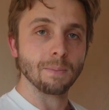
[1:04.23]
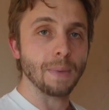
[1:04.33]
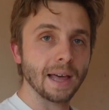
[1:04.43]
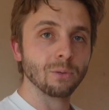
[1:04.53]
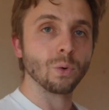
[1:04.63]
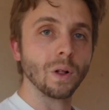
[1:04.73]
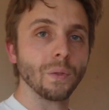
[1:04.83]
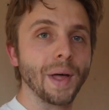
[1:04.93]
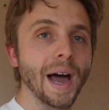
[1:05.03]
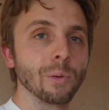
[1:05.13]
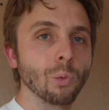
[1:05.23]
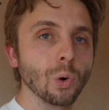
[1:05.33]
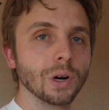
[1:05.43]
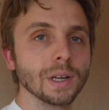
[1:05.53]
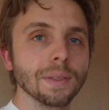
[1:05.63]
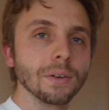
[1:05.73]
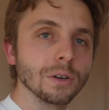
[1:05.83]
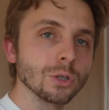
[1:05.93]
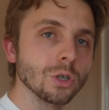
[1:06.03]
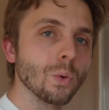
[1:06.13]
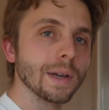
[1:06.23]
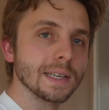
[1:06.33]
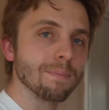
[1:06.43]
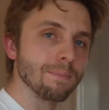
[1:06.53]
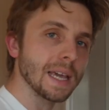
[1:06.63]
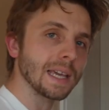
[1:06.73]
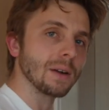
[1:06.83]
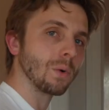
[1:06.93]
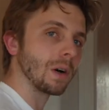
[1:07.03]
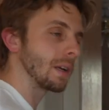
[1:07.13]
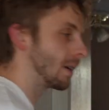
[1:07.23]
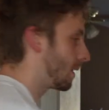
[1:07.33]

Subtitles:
the math will not work and there is no way to make it work.